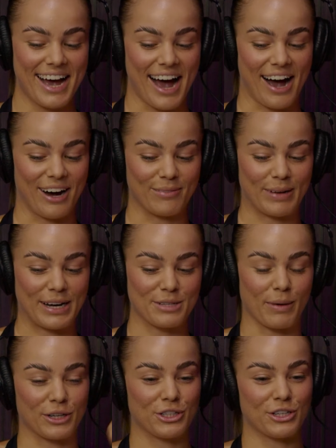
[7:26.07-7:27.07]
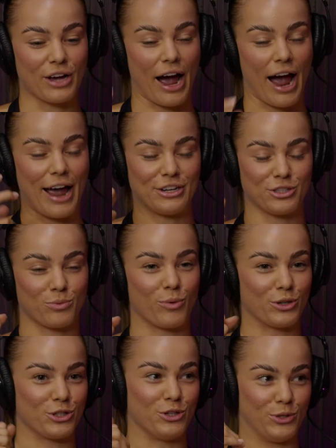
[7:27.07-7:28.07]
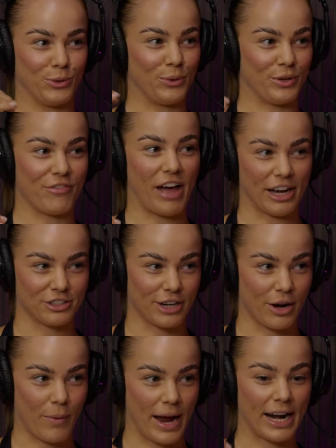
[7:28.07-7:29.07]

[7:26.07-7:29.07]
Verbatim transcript: Um, and as much as I just want to do all of that straight away,